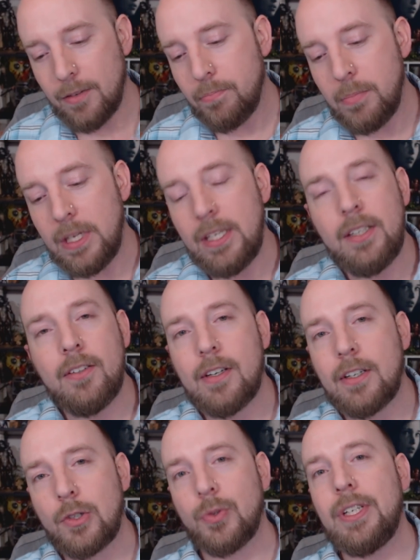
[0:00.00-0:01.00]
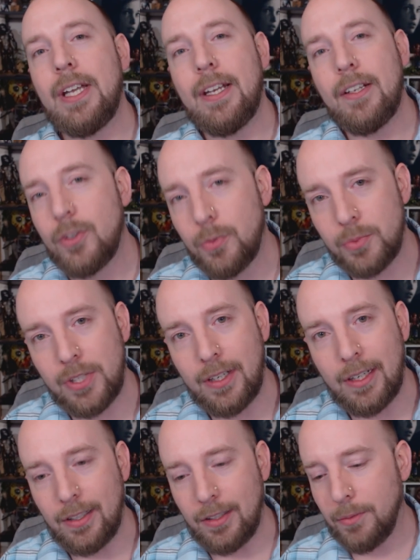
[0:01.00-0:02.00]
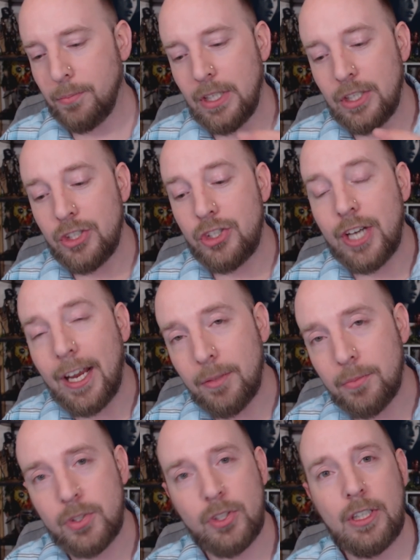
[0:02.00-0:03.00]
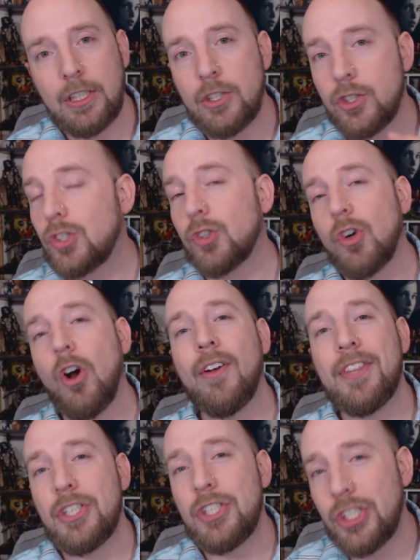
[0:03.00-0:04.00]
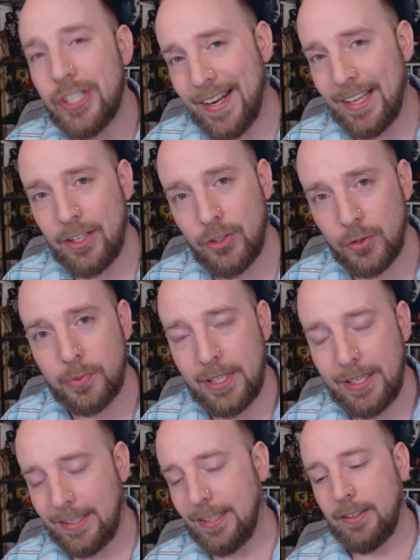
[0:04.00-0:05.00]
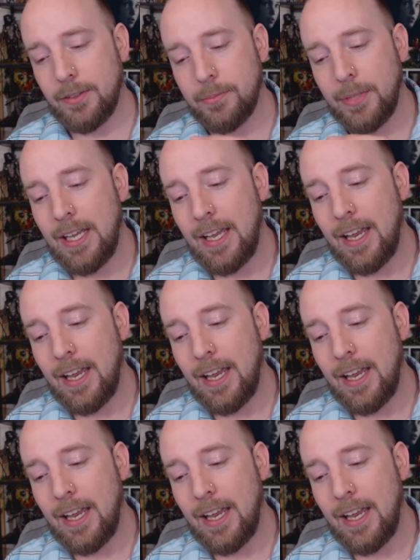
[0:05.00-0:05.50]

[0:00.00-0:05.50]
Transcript: Me, I created Doomsday Kingdom. James, he's drawn the shit out of Doomsday Kingdom.